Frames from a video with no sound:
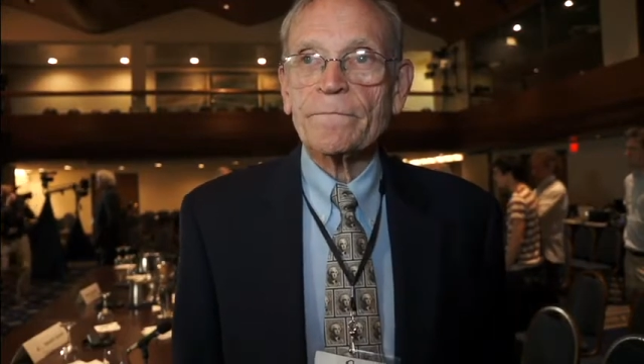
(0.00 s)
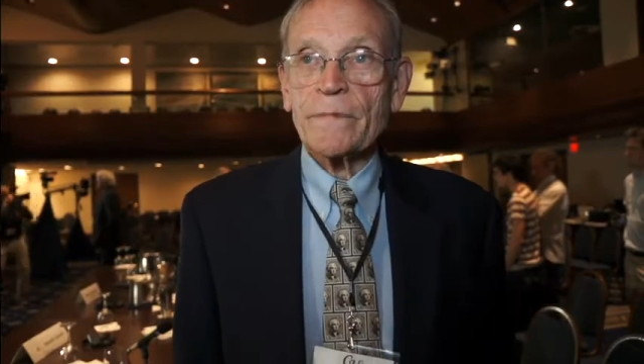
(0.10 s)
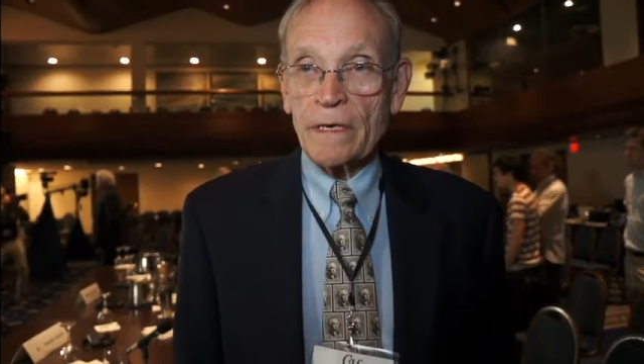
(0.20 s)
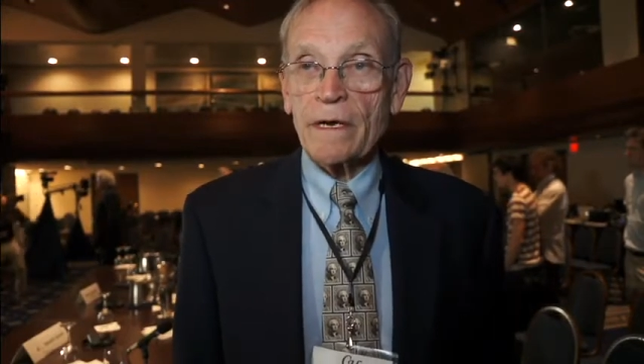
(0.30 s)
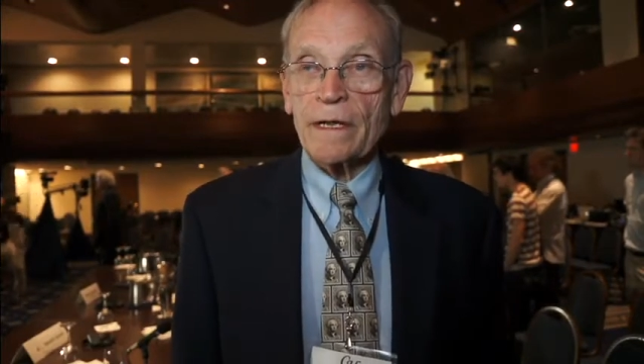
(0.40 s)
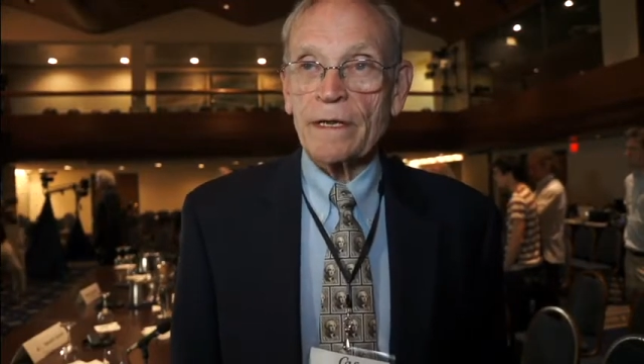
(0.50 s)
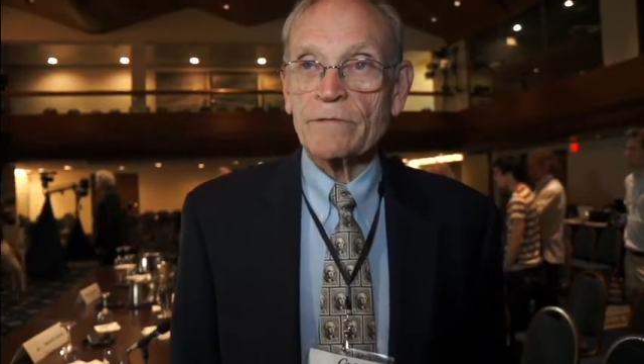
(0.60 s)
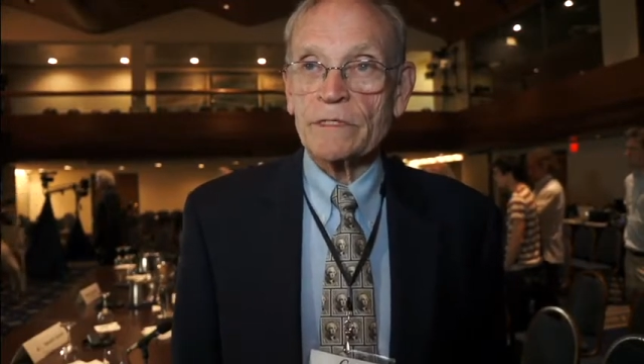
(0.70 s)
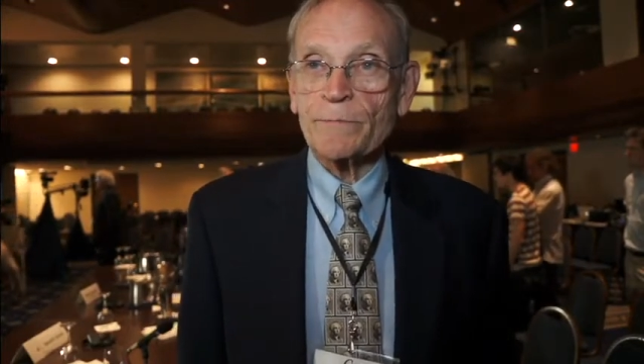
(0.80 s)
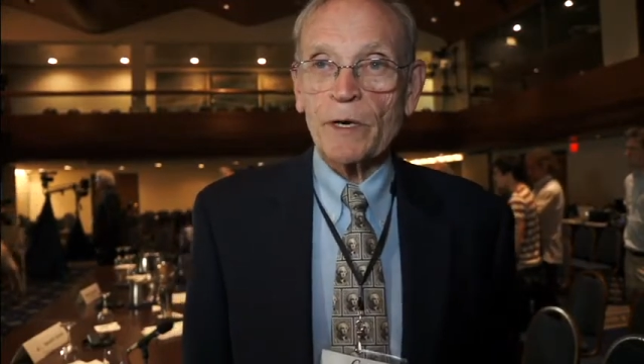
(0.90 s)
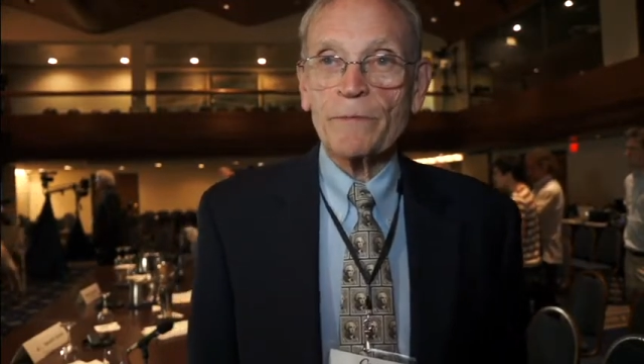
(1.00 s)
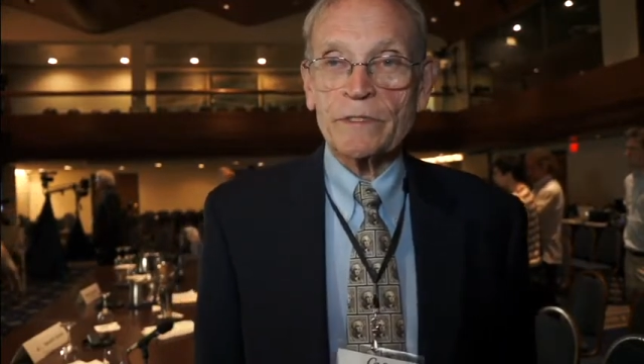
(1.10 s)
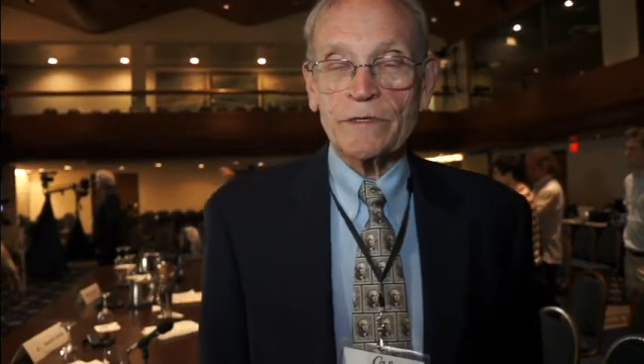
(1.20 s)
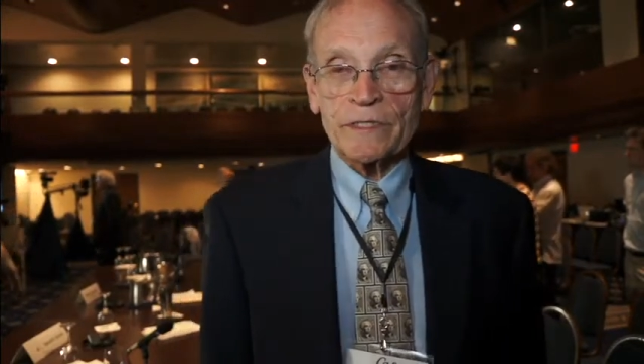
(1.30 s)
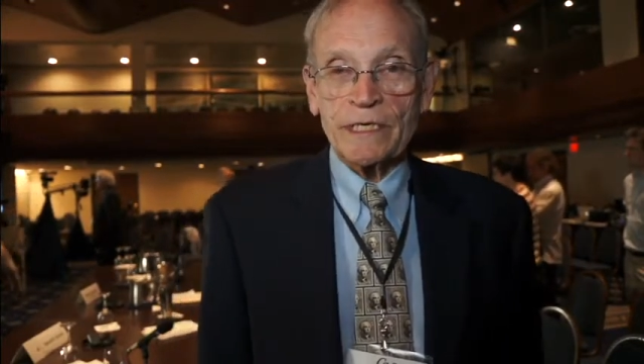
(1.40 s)
Yeah, that was the
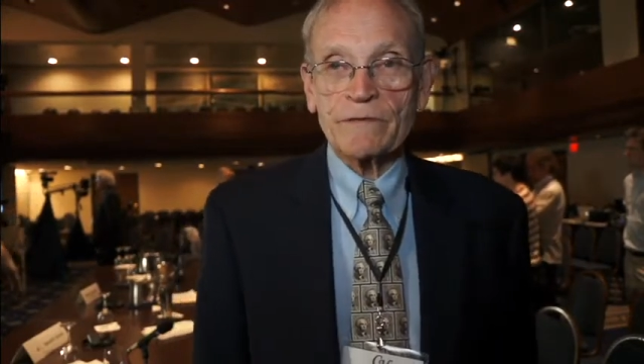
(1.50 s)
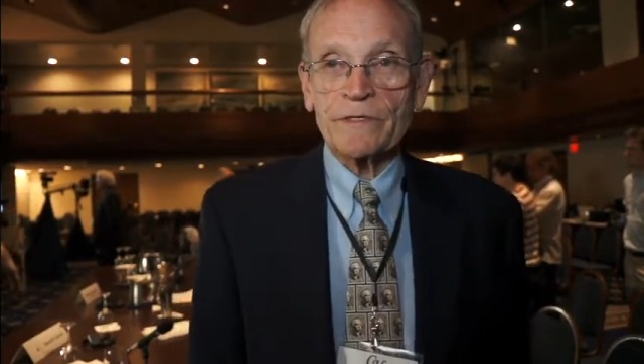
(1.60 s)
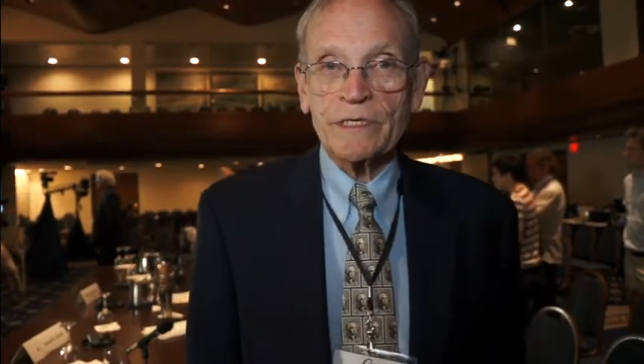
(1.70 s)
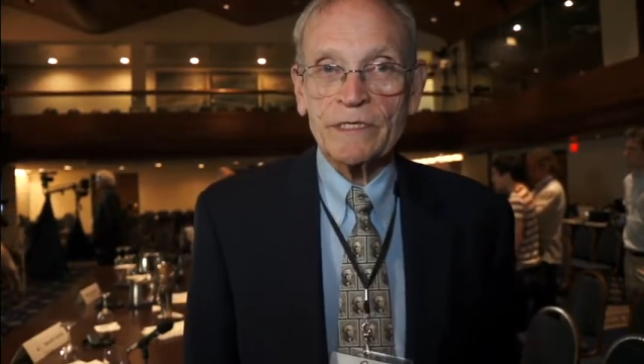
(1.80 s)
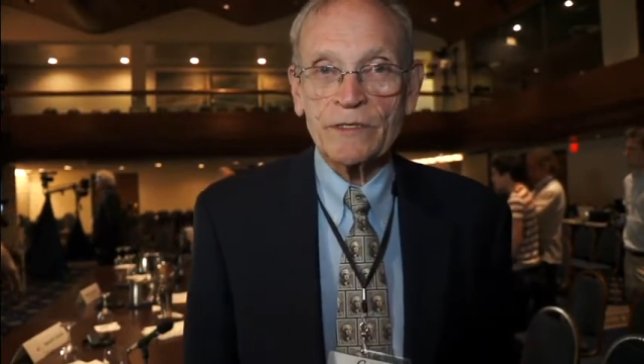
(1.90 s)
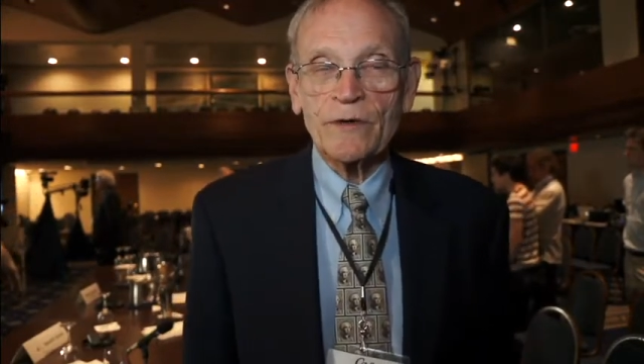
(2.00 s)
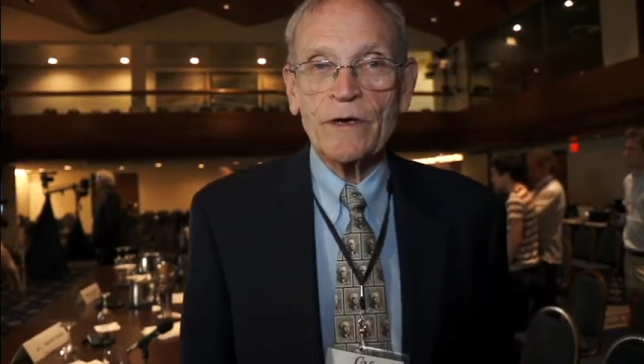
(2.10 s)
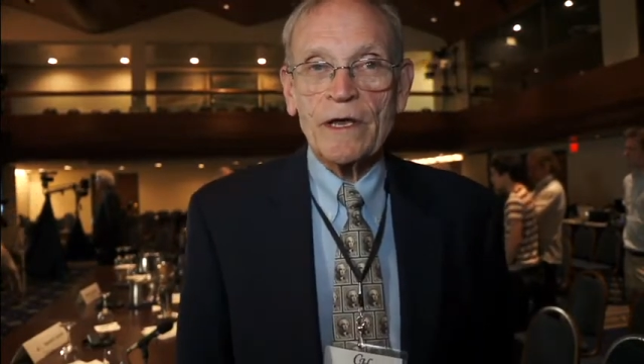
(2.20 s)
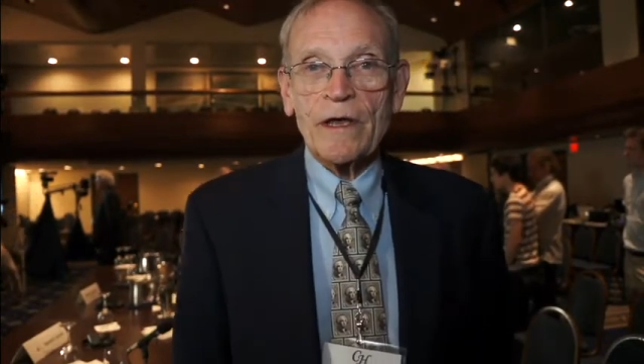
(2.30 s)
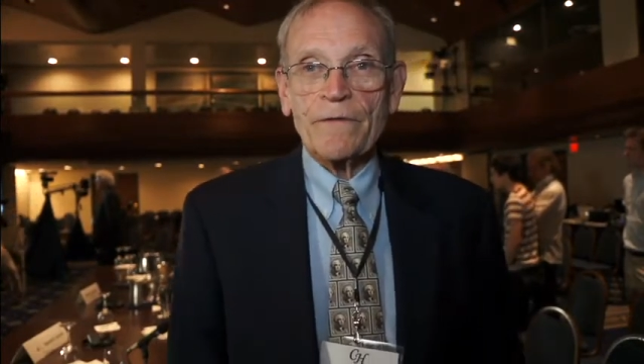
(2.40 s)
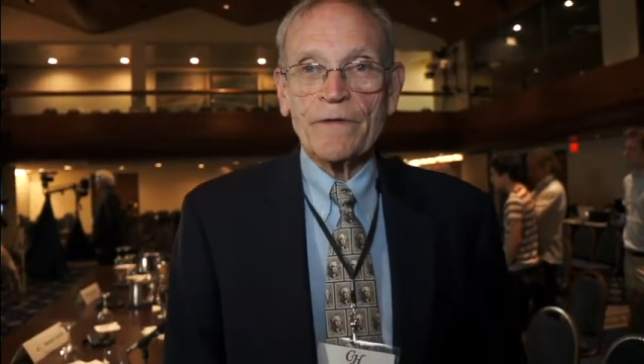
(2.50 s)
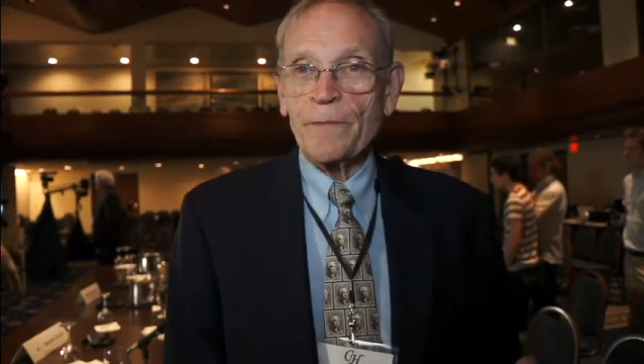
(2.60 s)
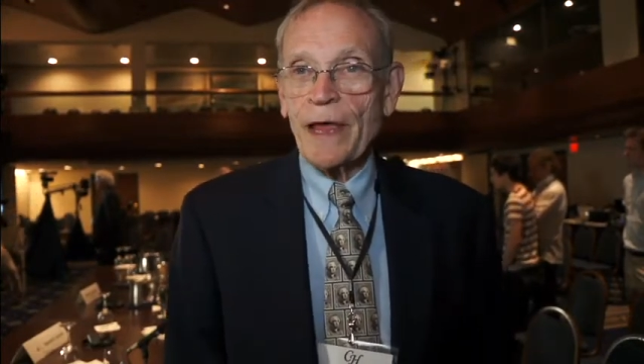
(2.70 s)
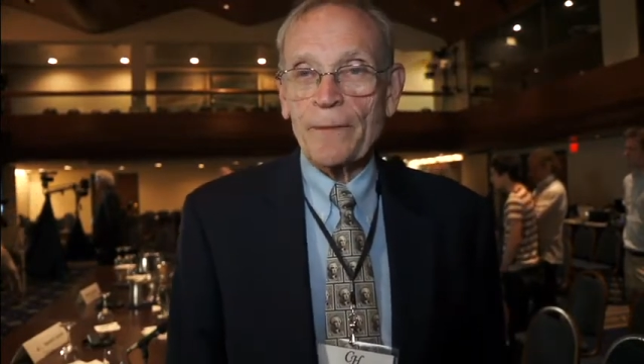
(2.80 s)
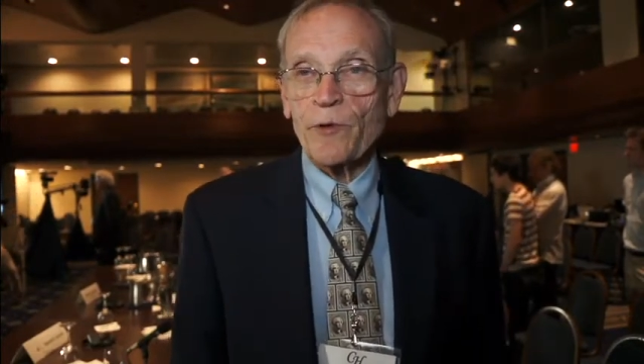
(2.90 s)
purpose of the secrecy. So
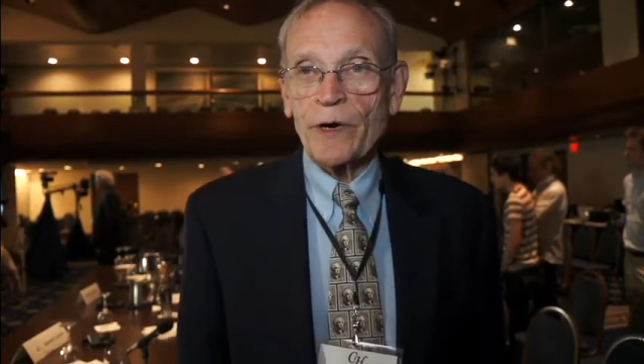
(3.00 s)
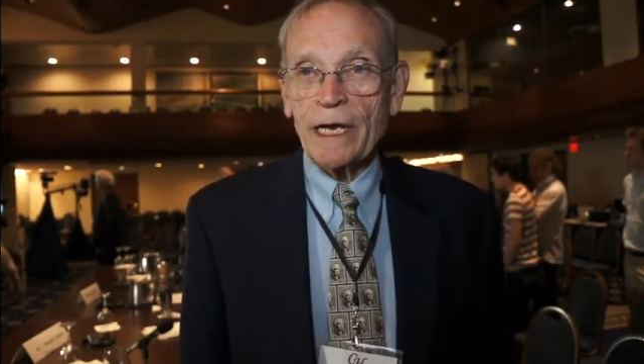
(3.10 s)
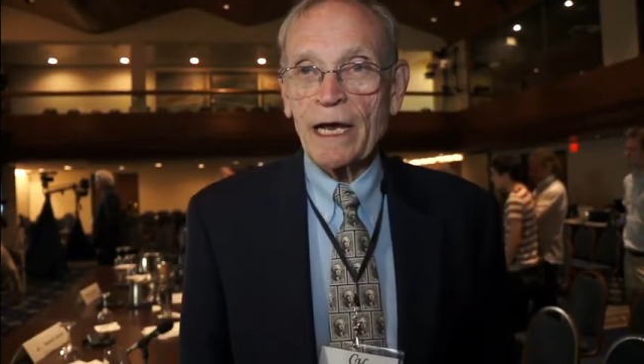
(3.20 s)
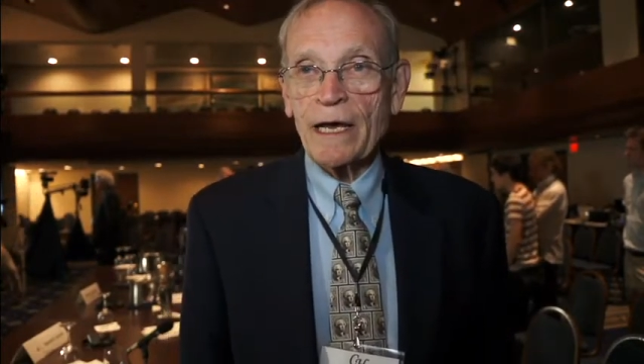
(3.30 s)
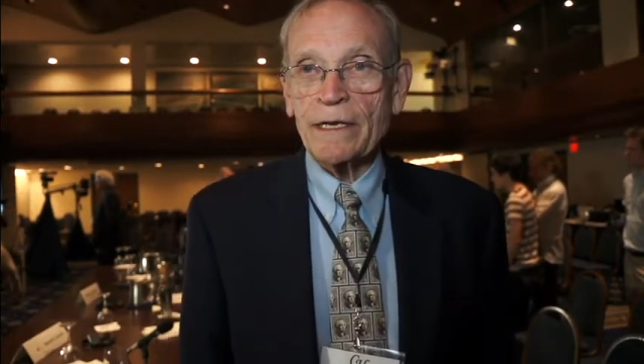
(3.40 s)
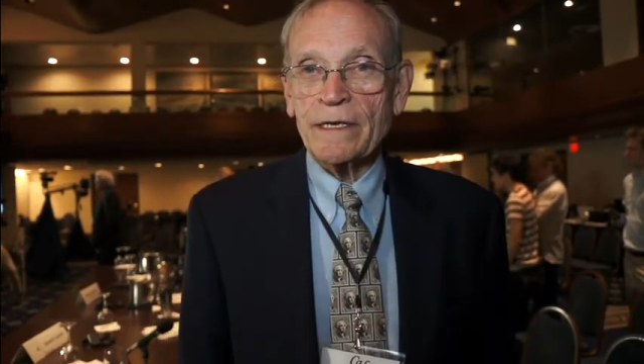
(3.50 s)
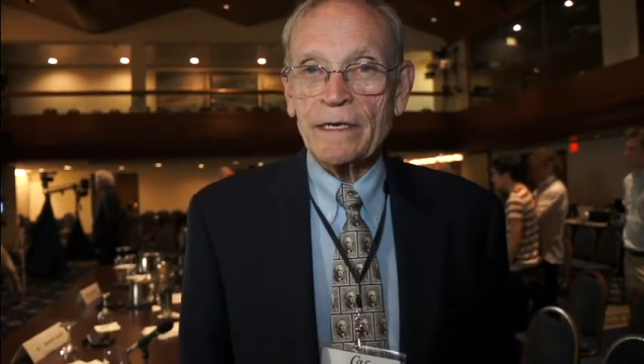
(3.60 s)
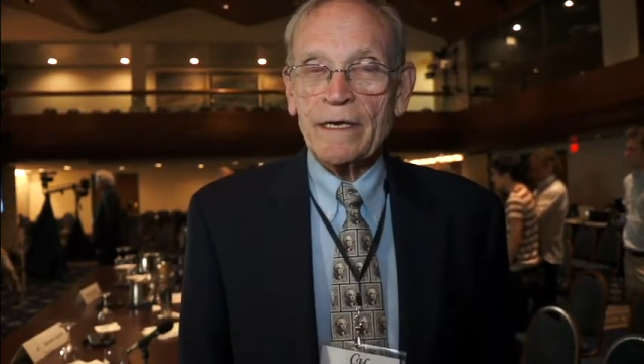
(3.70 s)
from that point on,